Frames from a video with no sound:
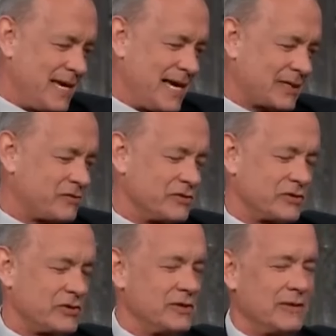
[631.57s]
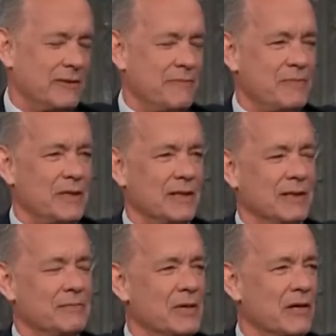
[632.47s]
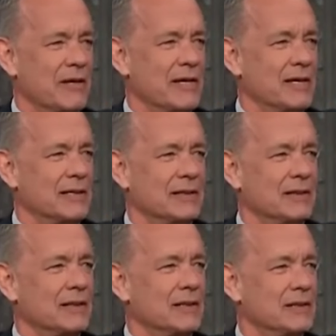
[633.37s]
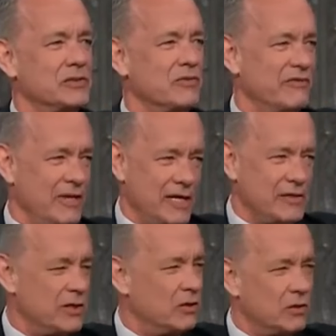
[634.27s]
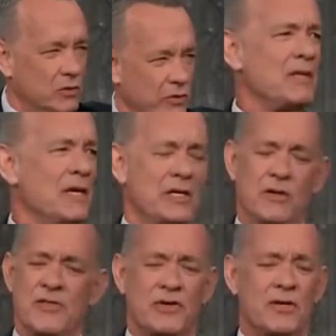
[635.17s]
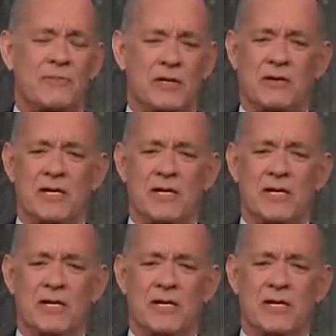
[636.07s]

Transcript: the authentic beauty of different landscapes. This, as one can imagine,